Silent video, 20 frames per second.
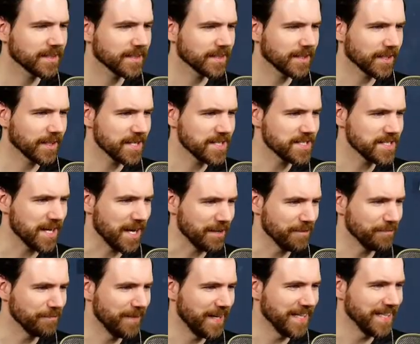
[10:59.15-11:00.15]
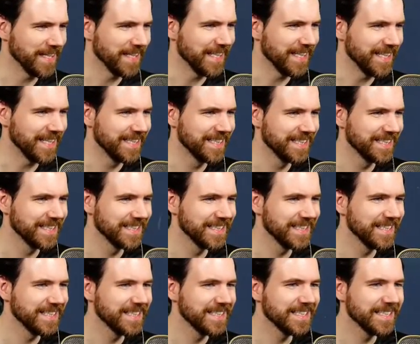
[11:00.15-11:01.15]
Can I save my, uh... Can
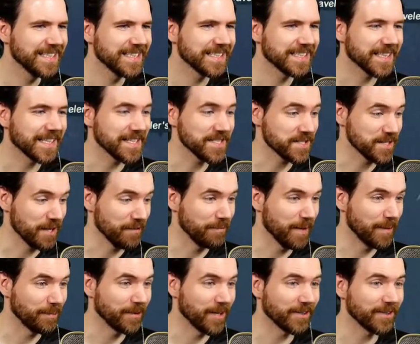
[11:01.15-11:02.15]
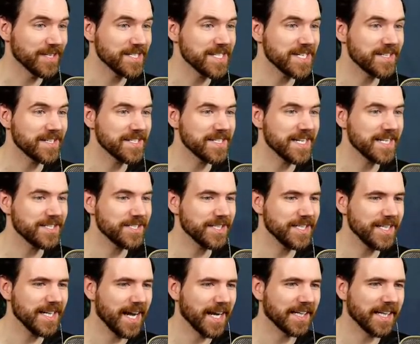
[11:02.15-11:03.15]
I save my progress here,
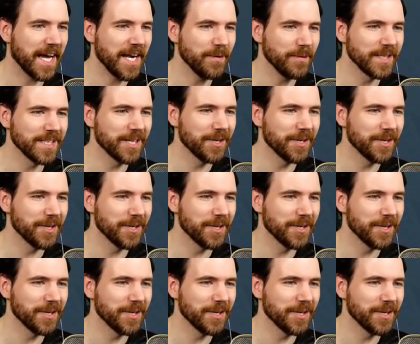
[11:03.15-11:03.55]
essentially? I kind of want to go